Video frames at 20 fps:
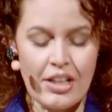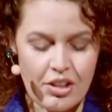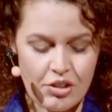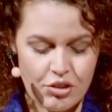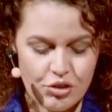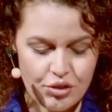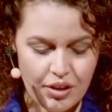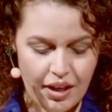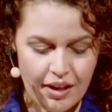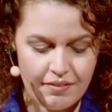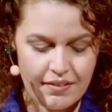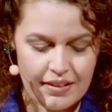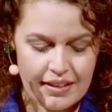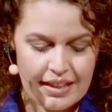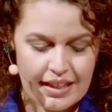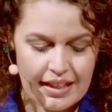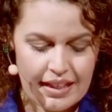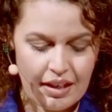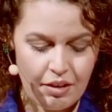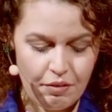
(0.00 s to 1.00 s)

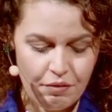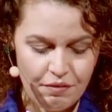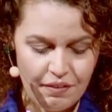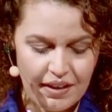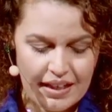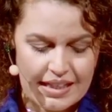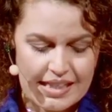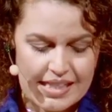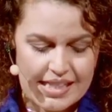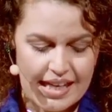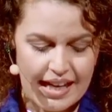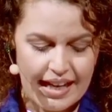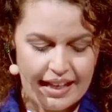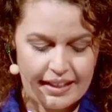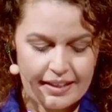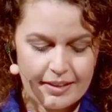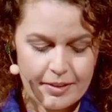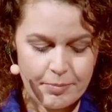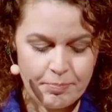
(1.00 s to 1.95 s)
traveling think tank.